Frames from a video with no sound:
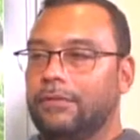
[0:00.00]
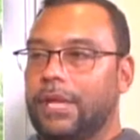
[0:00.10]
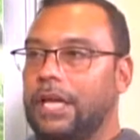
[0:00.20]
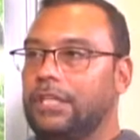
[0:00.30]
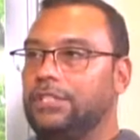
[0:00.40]

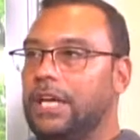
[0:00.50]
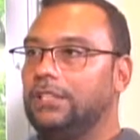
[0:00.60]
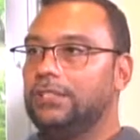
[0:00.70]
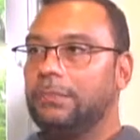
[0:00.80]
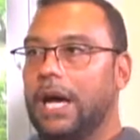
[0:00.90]
had a
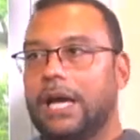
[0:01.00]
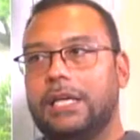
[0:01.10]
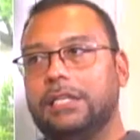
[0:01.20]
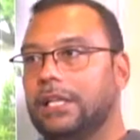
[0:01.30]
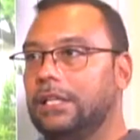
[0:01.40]
change of
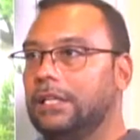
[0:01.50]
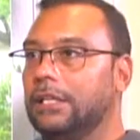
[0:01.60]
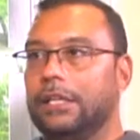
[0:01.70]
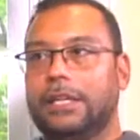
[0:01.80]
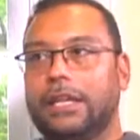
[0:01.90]
mind,
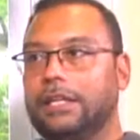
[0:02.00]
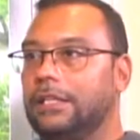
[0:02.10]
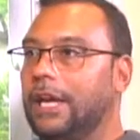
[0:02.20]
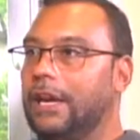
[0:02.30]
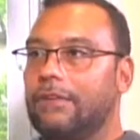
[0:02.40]

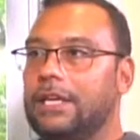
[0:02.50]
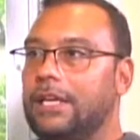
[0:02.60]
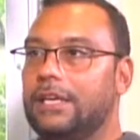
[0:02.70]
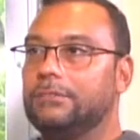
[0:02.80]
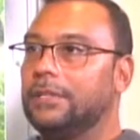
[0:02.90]
and here I
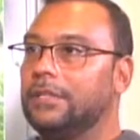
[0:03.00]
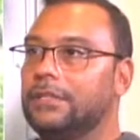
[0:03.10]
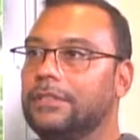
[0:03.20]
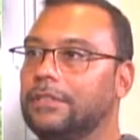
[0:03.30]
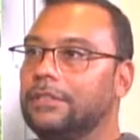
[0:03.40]
am.
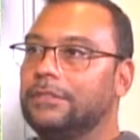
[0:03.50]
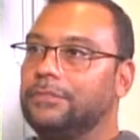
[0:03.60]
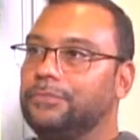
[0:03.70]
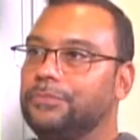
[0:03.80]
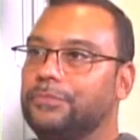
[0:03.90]
Well, you
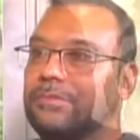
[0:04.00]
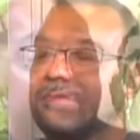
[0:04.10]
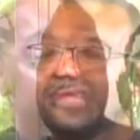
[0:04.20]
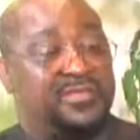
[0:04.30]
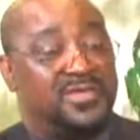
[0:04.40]
know,
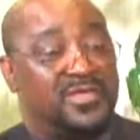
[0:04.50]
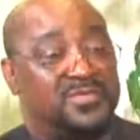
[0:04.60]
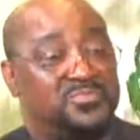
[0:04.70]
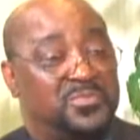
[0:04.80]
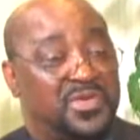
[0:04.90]

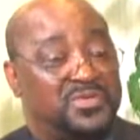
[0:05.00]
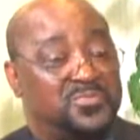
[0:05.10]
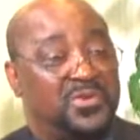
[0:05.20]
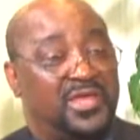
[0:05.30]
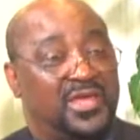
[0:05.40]
it's
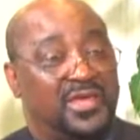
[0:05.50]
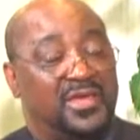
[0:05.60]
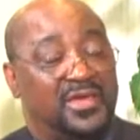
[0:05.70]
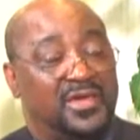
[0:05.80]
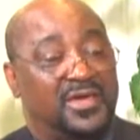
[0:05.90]

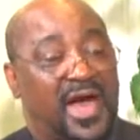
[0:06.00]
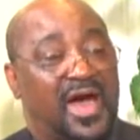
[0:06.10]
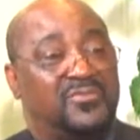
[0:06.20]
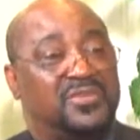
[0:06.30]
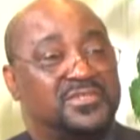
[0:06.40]
pretty
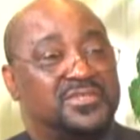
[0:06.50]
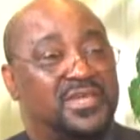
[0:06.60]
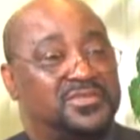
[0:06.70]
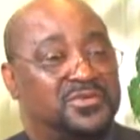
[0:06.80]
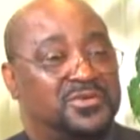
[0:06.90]
obvious
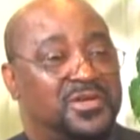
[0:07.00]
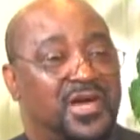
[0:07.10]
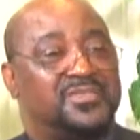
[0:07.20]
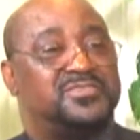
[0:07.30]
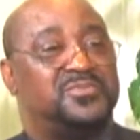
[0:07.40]
that you're
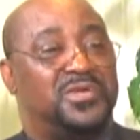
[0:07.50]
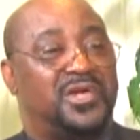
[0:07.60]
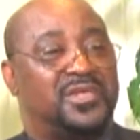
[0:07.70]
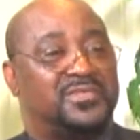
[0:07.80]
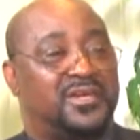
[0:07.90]
accustomed
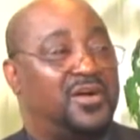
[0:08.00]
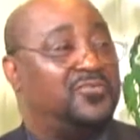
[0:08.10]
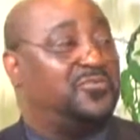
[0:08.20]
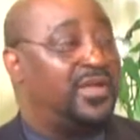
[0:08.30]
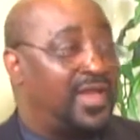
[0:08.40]
to
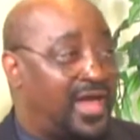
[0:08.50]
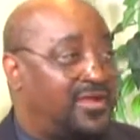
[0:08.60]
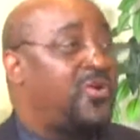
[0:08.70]
covering a lot of